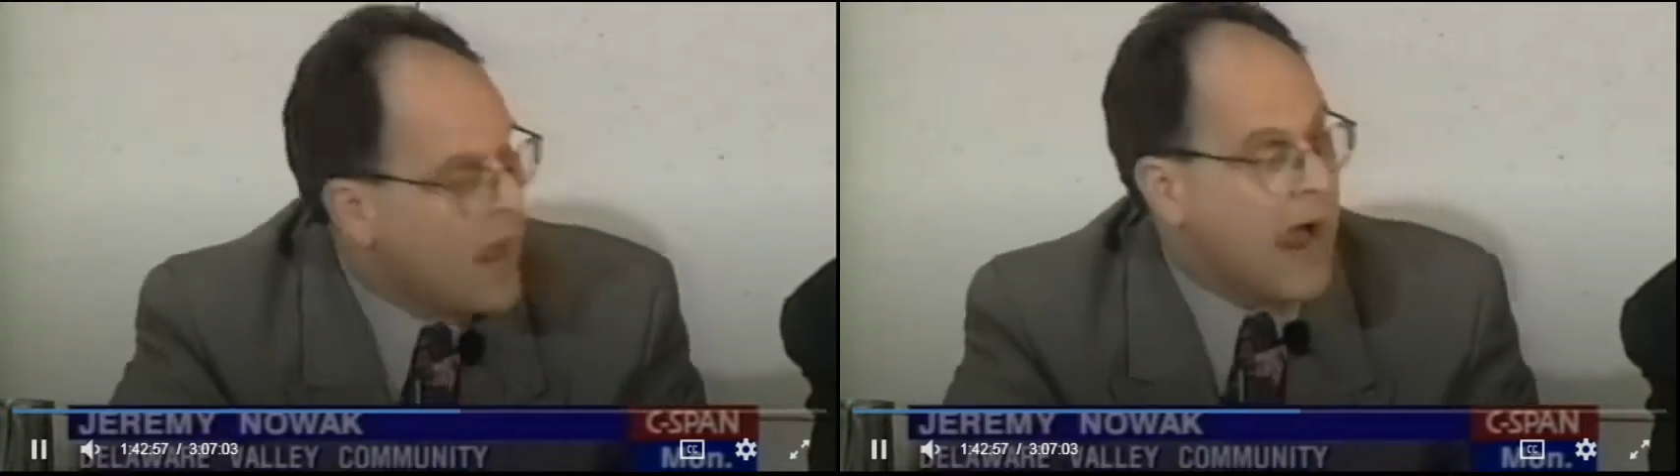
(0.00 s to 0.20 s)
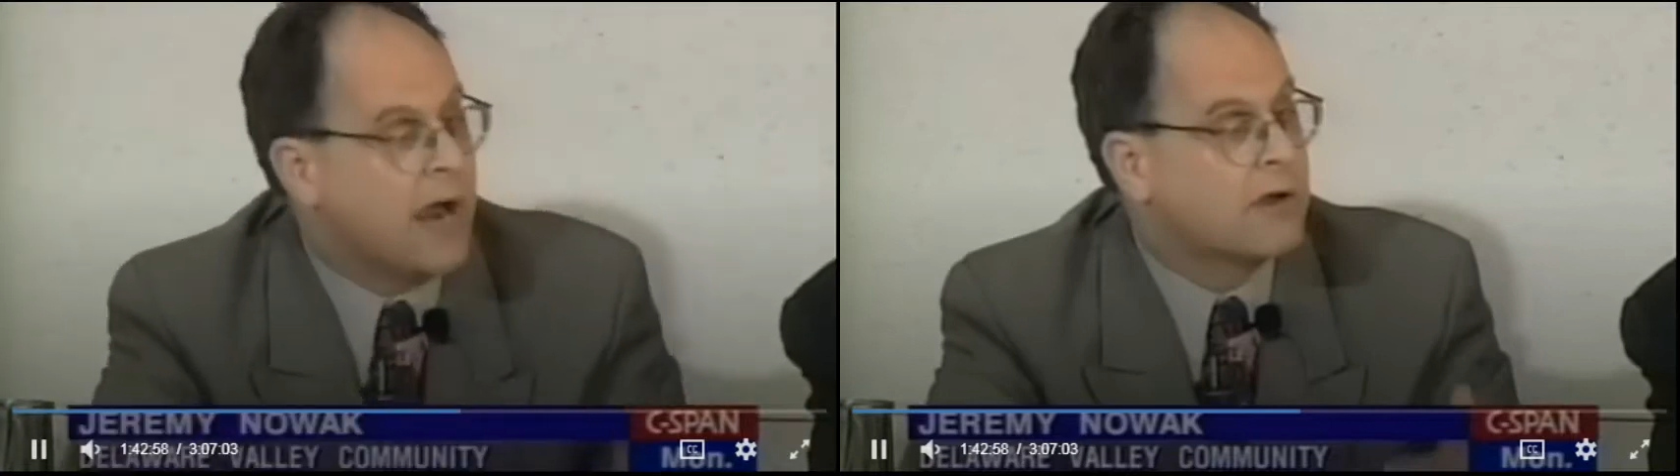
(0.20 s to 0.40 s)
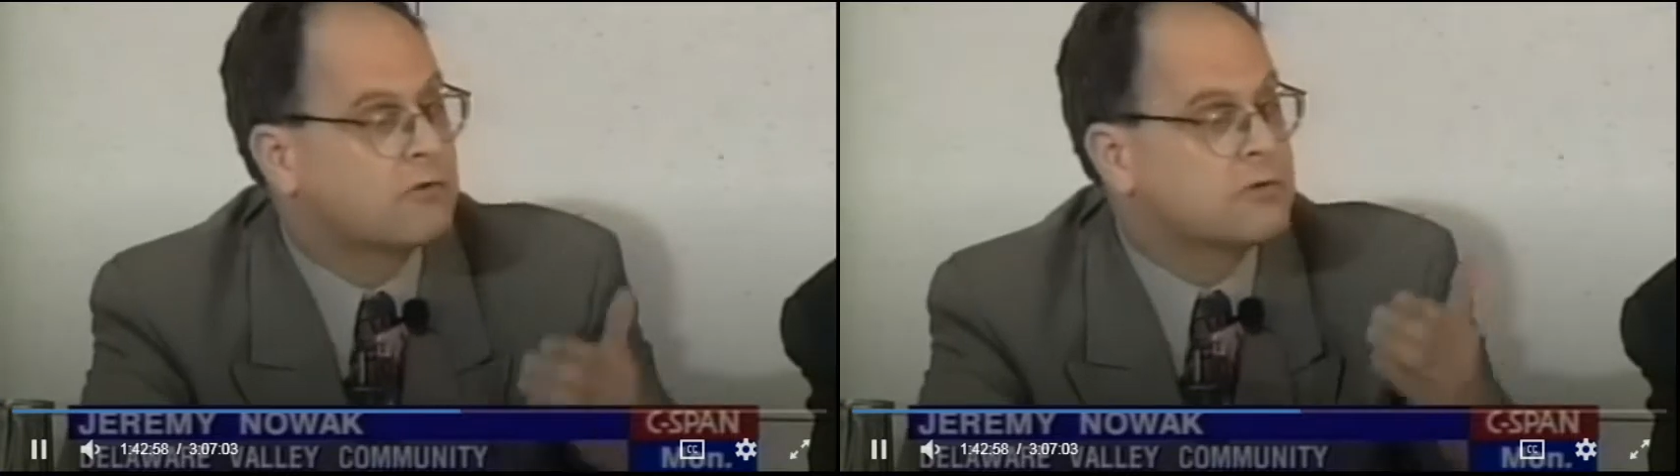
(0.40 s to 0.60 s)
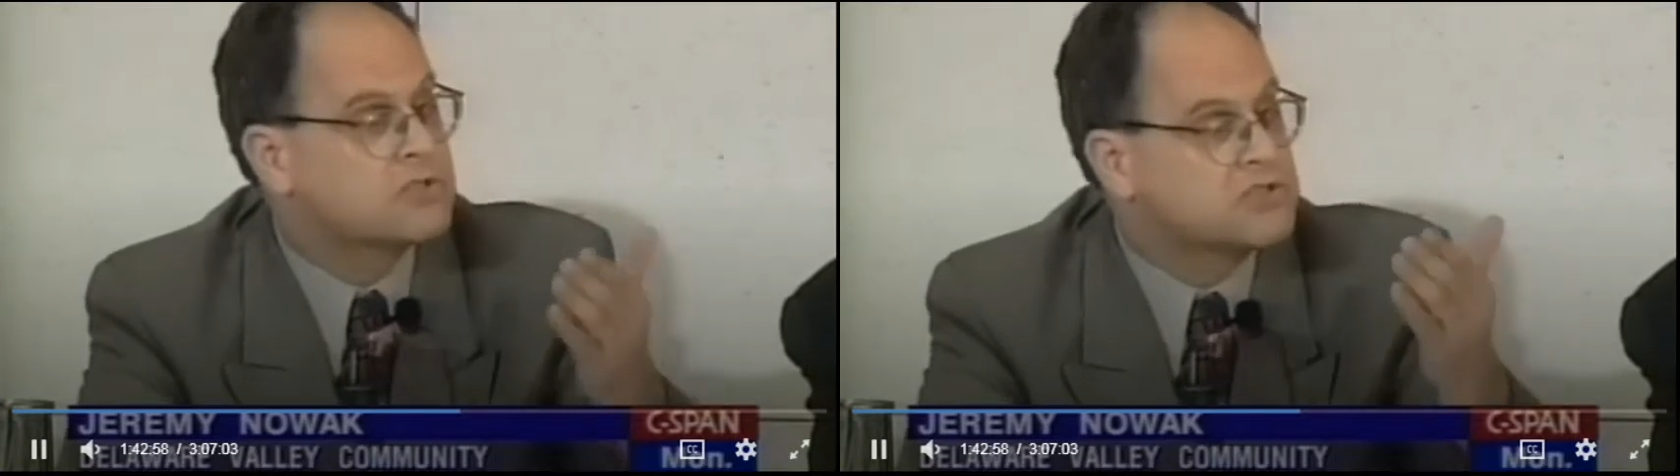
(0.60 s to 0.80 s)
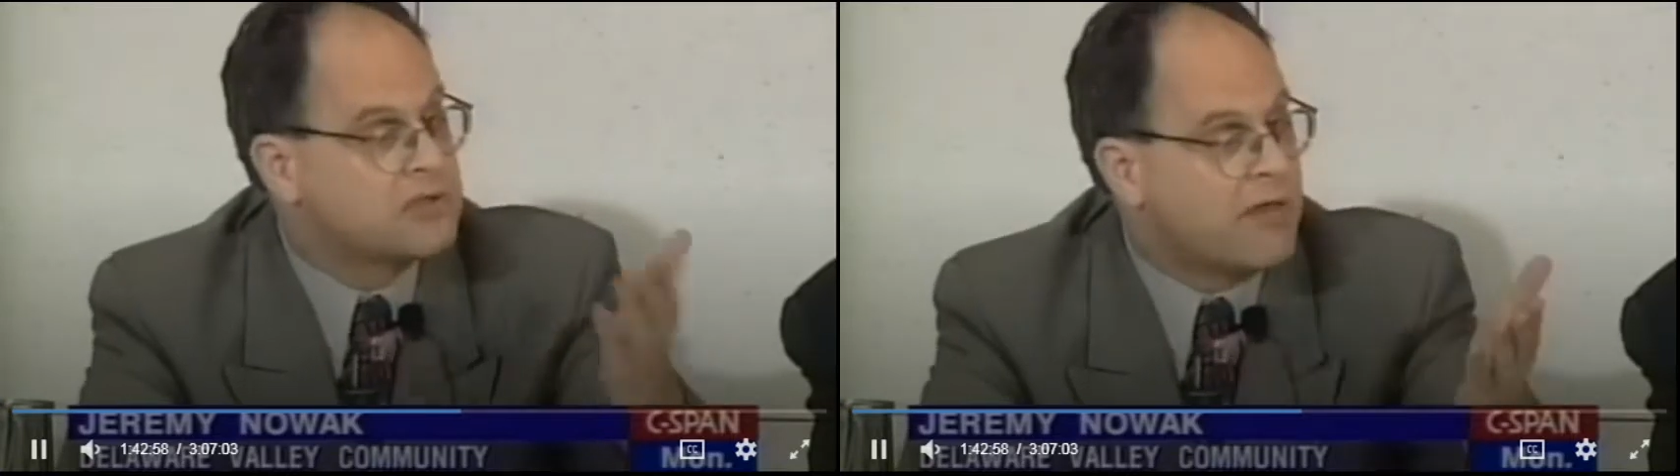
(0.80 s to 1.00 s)
And
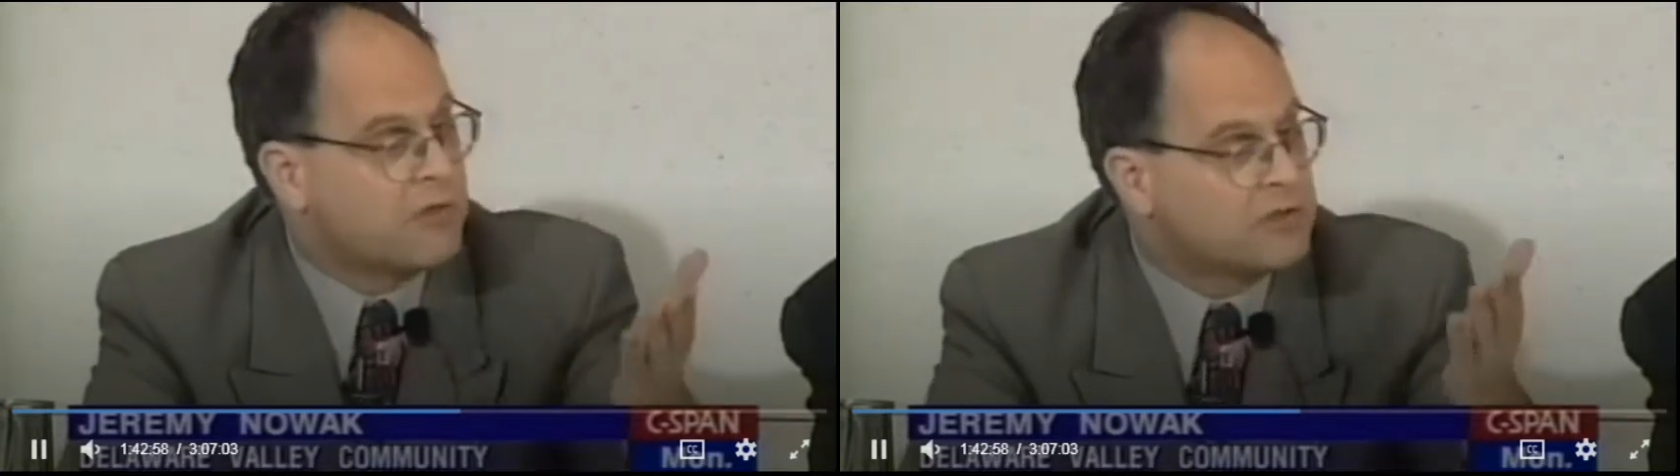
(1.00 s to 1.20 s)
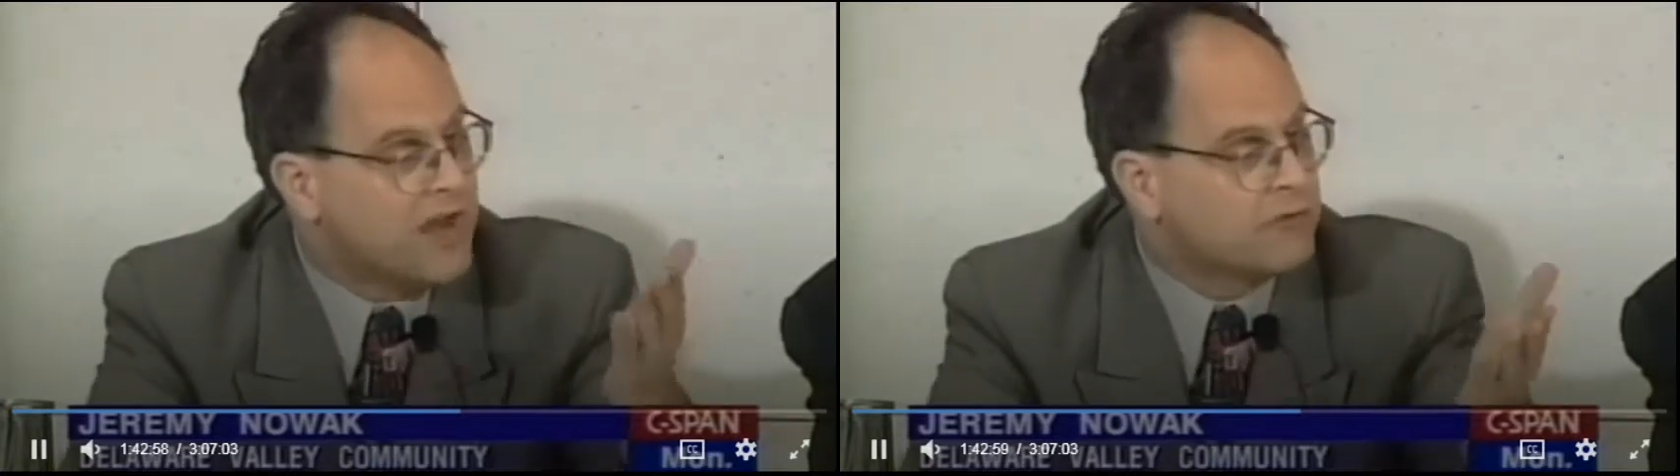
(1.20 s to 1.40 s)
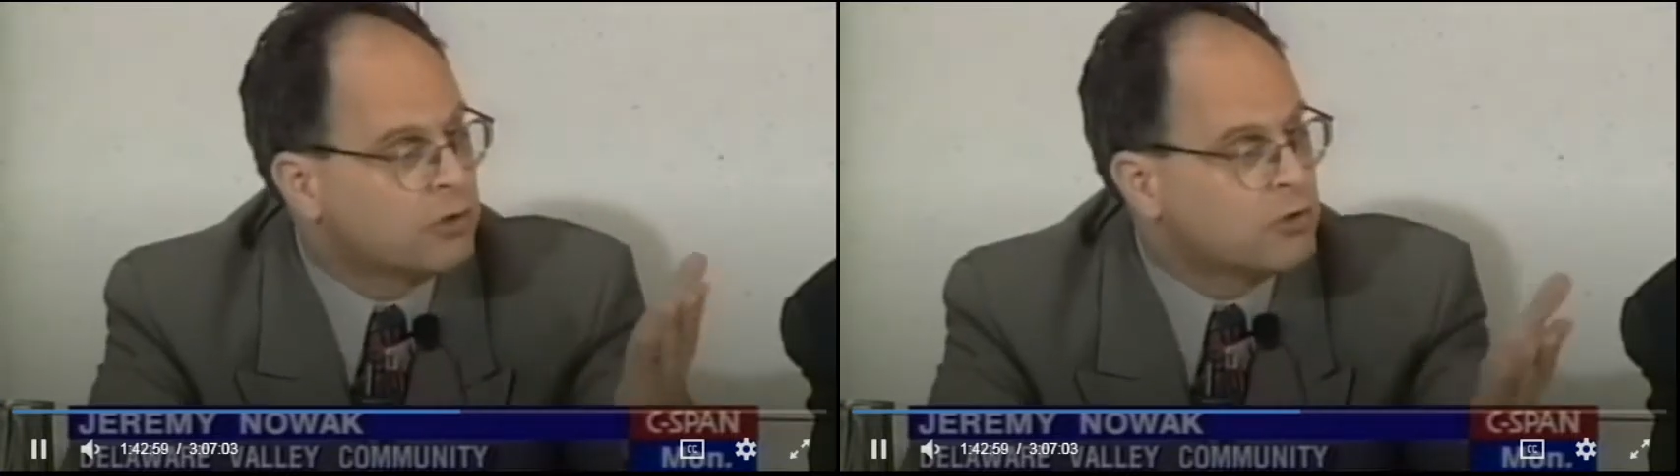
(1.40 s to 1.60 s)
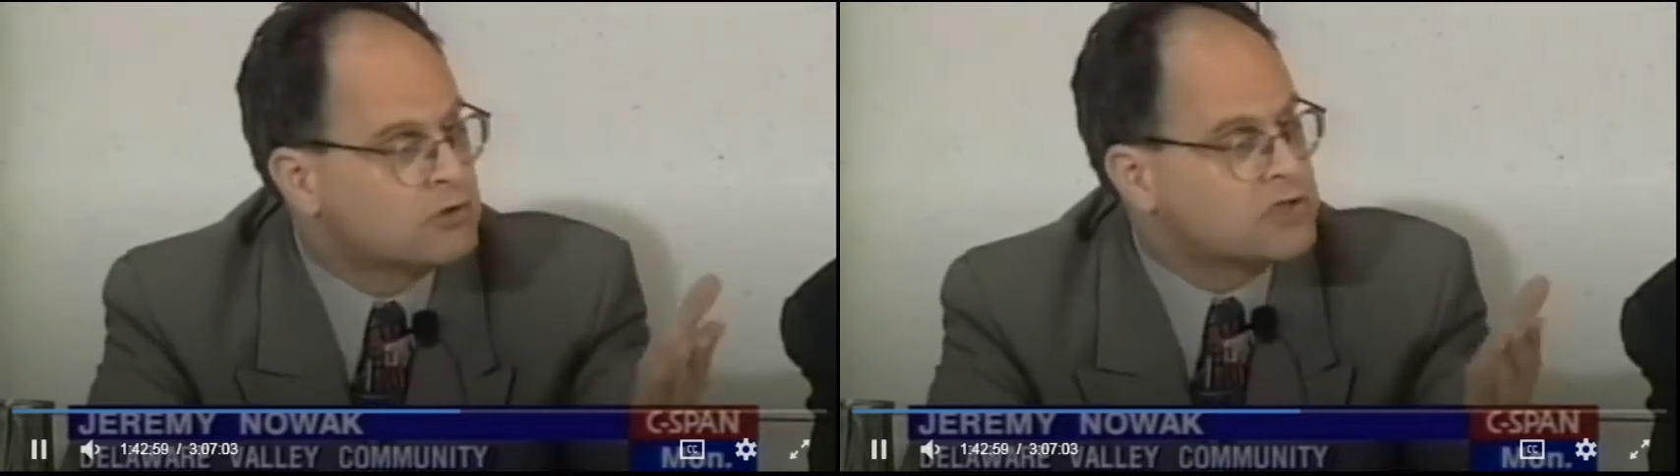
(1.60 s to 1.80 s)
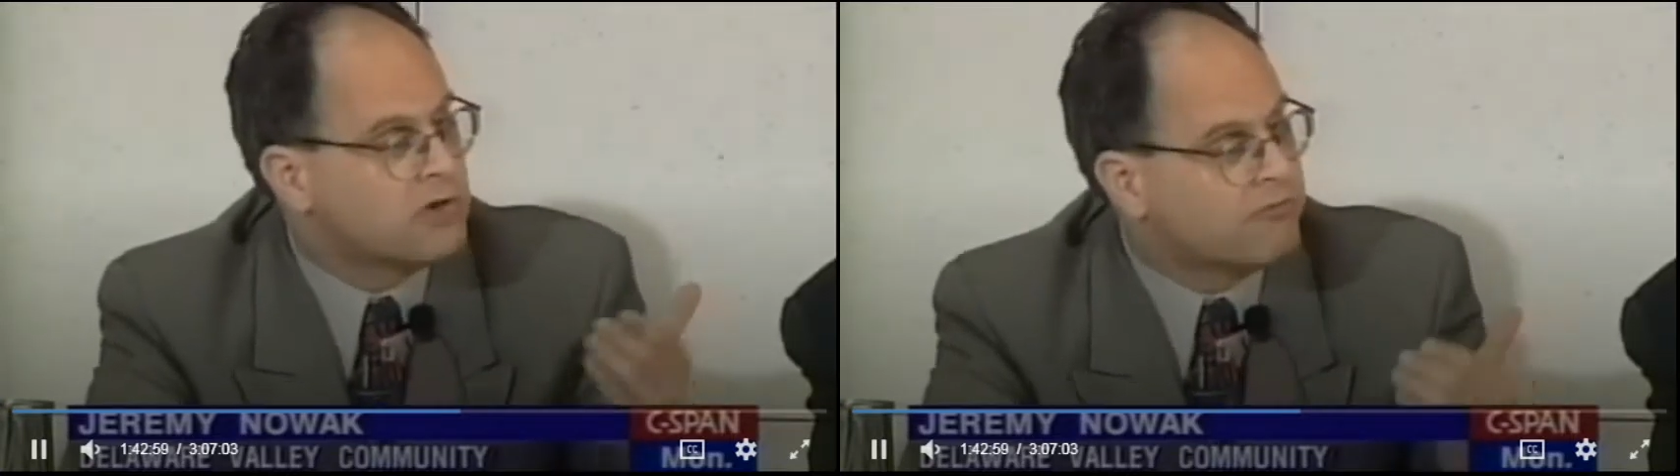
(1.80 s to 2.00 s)
the
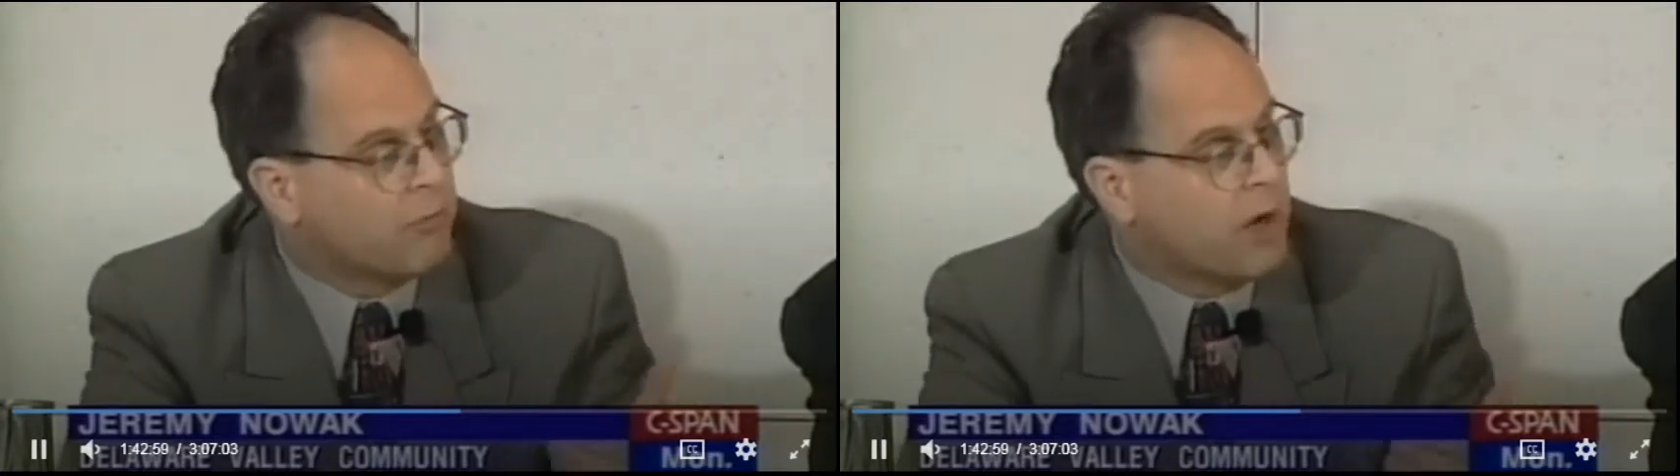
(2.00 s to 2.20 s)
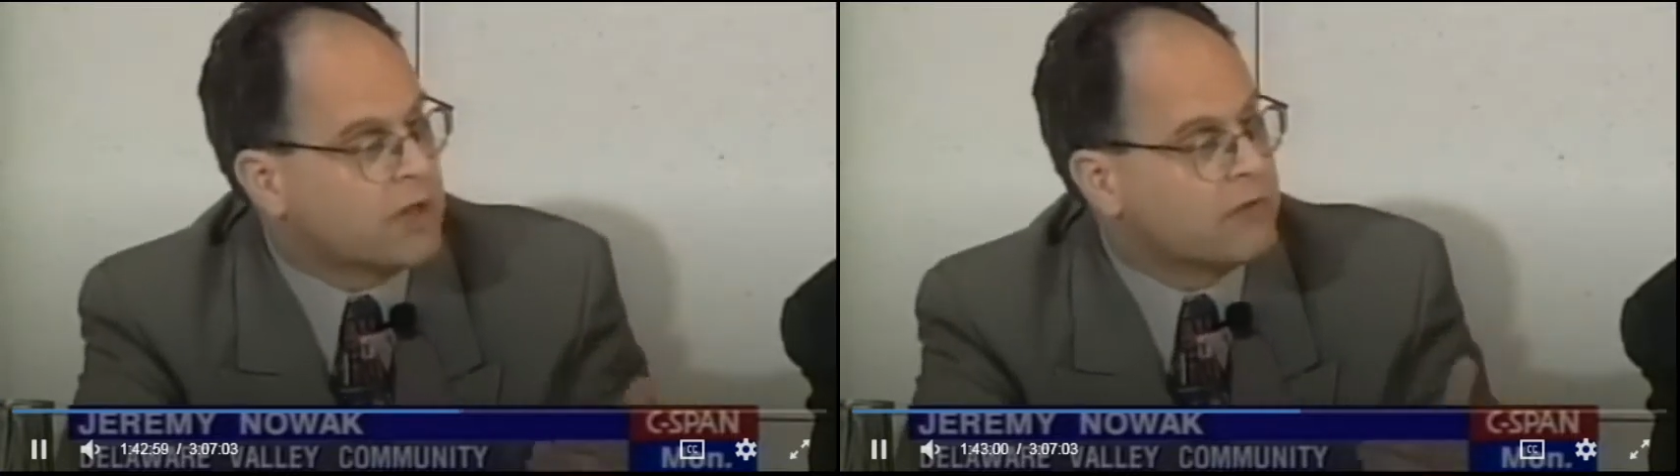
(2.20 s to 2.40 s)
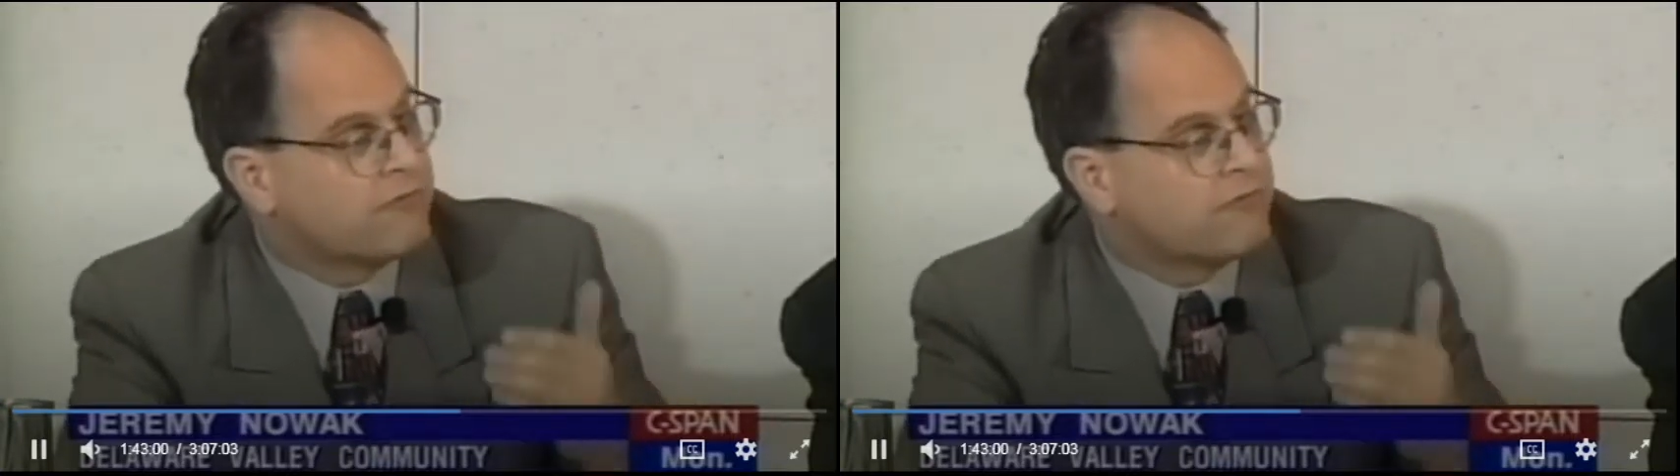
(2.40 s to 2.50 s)
devolution of money